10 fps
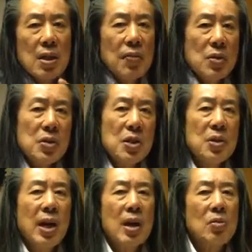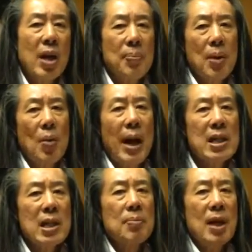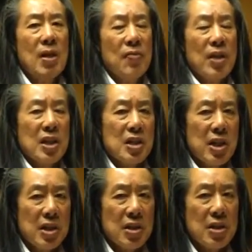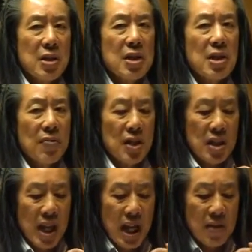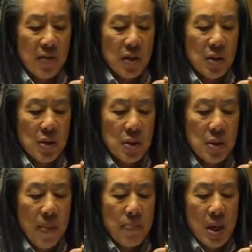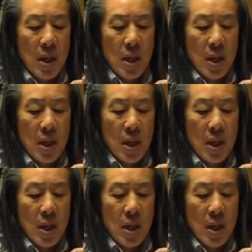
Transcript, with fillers: Of course, you had great poetic manifestations of this kind of thought.